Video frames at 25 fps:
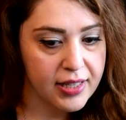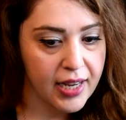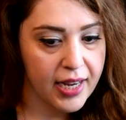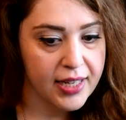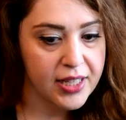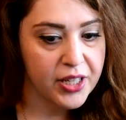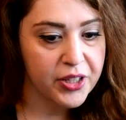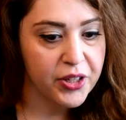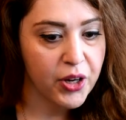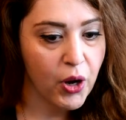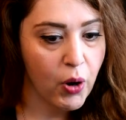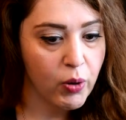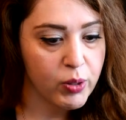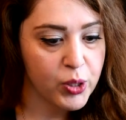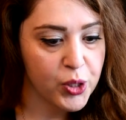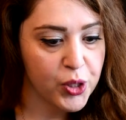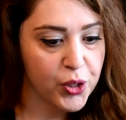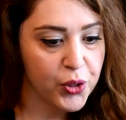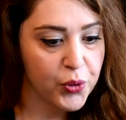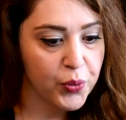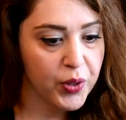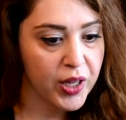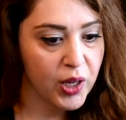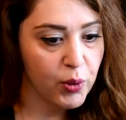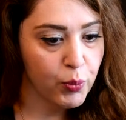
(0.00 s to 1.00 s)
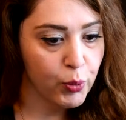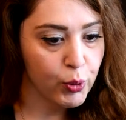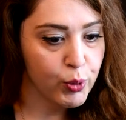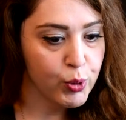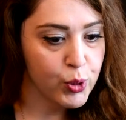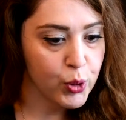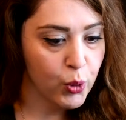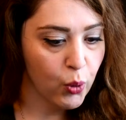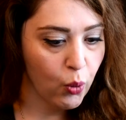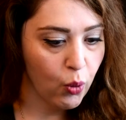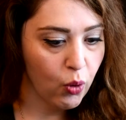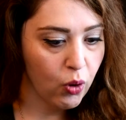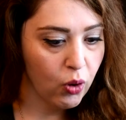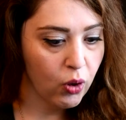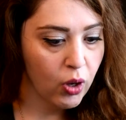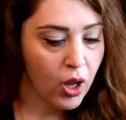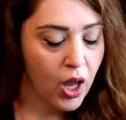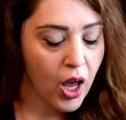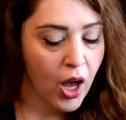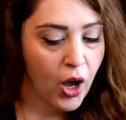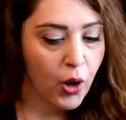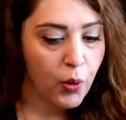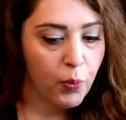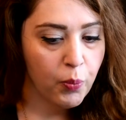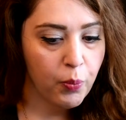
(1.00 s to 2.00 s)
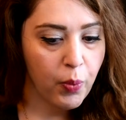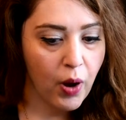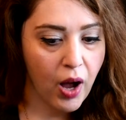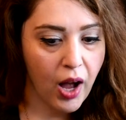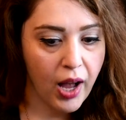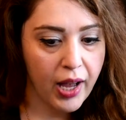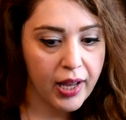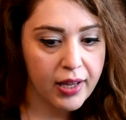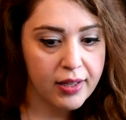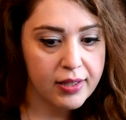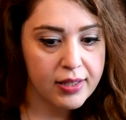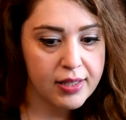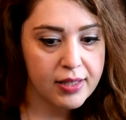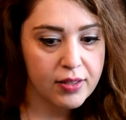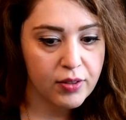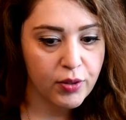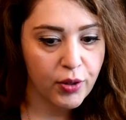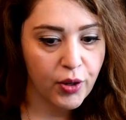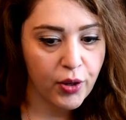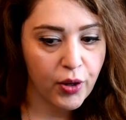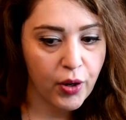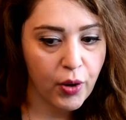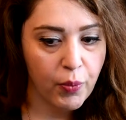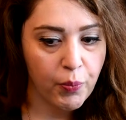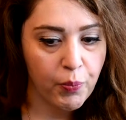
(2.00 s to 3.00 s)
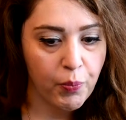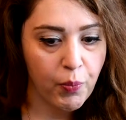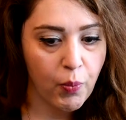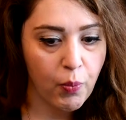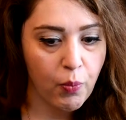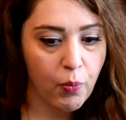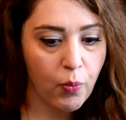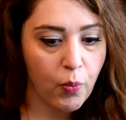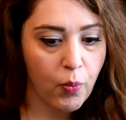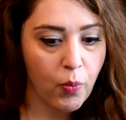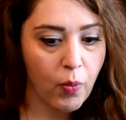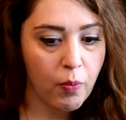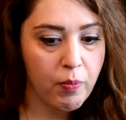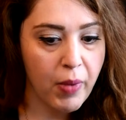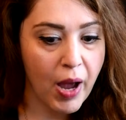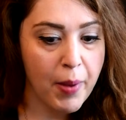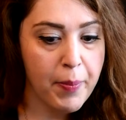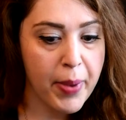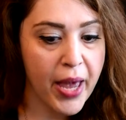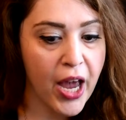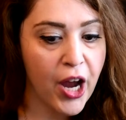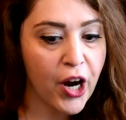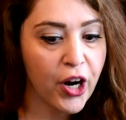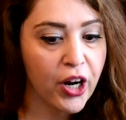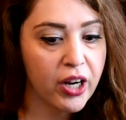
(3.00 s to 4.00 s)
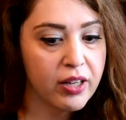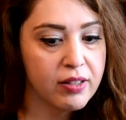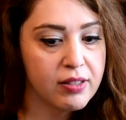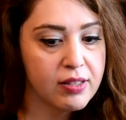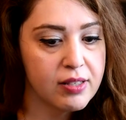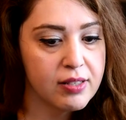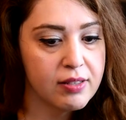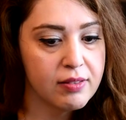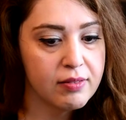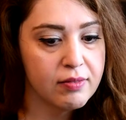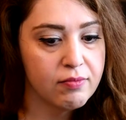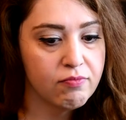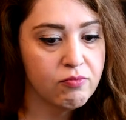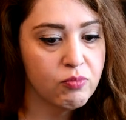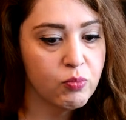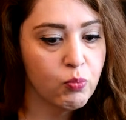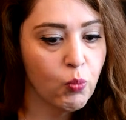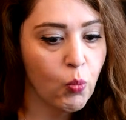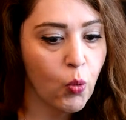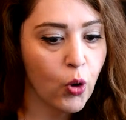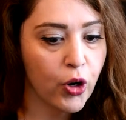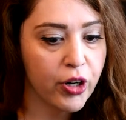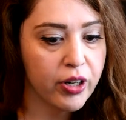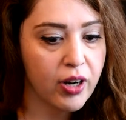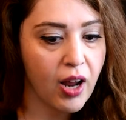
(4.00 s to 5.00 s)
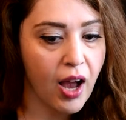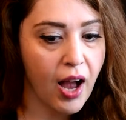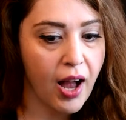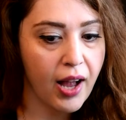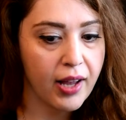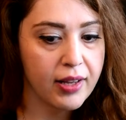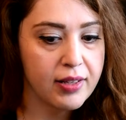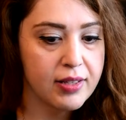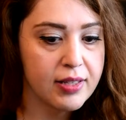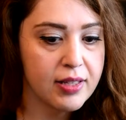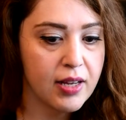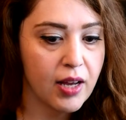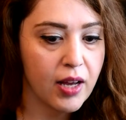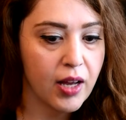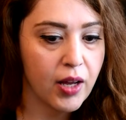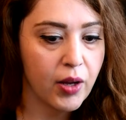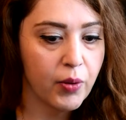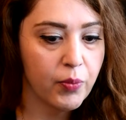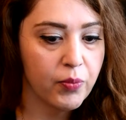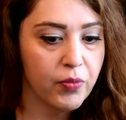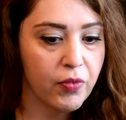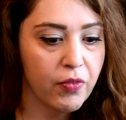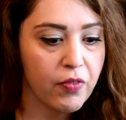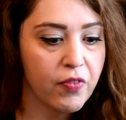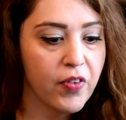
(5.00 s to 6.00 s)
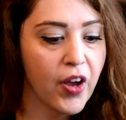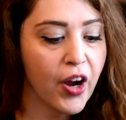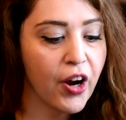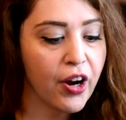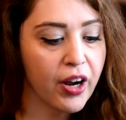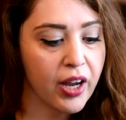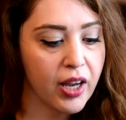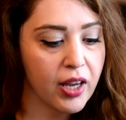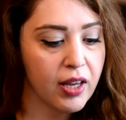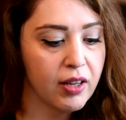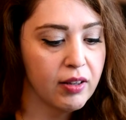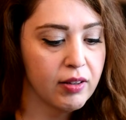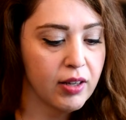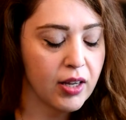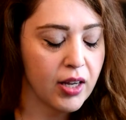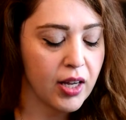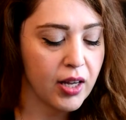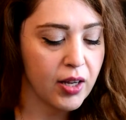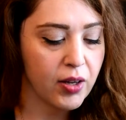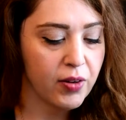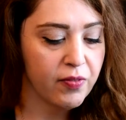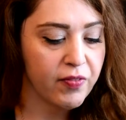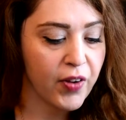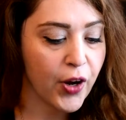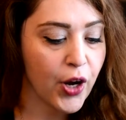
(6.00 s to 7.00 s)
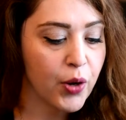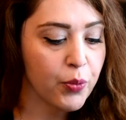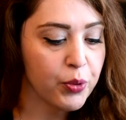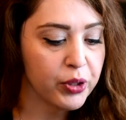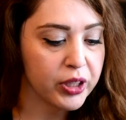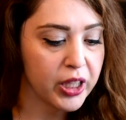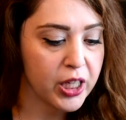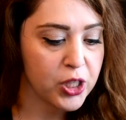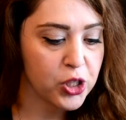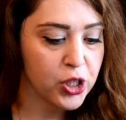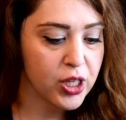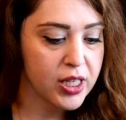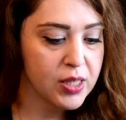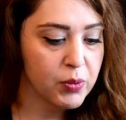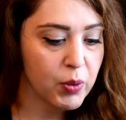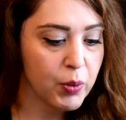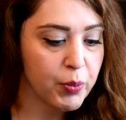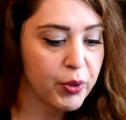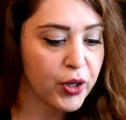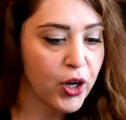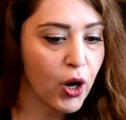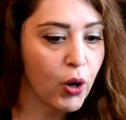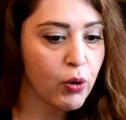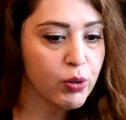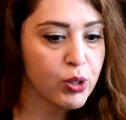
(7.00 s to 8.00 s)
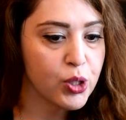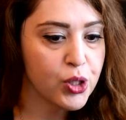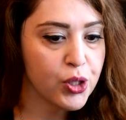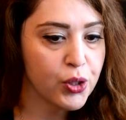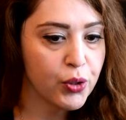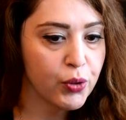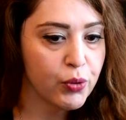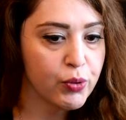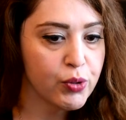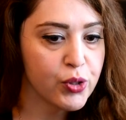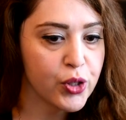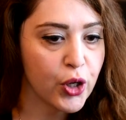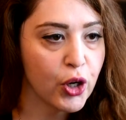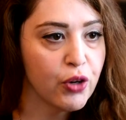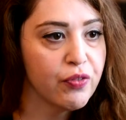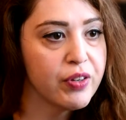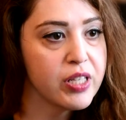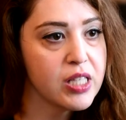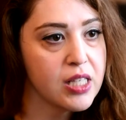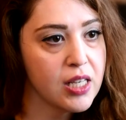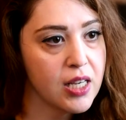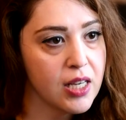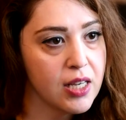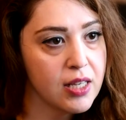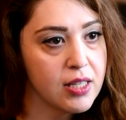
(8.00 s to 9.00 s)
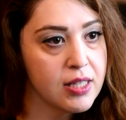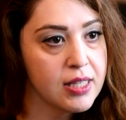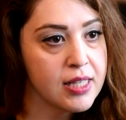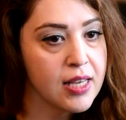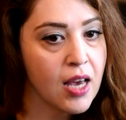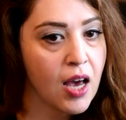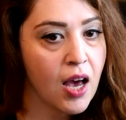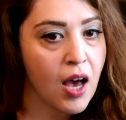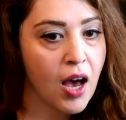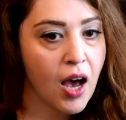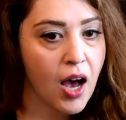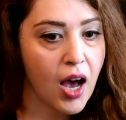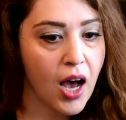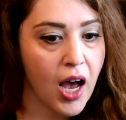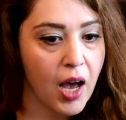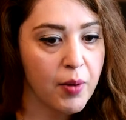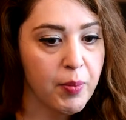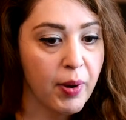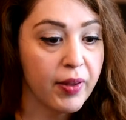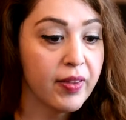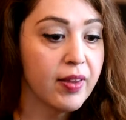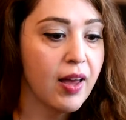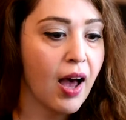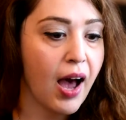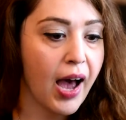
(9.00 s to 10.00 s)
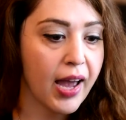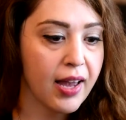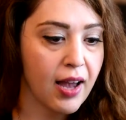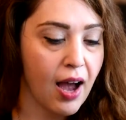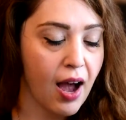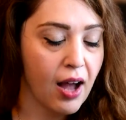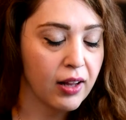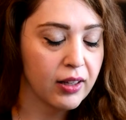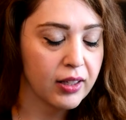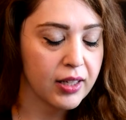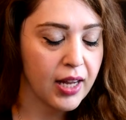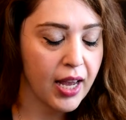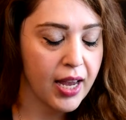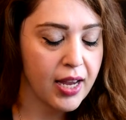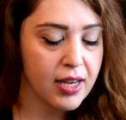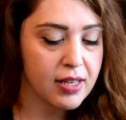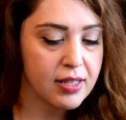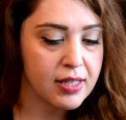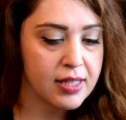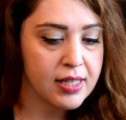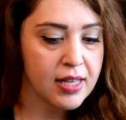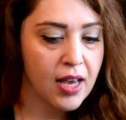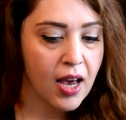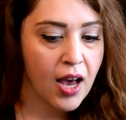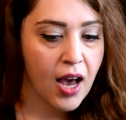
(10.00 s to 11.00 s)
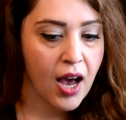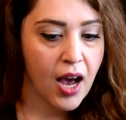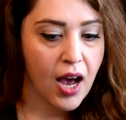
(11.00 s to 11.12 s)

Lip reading: I did go to Hebrew school. But my parents were not very religious. We would go to services on the high holidays.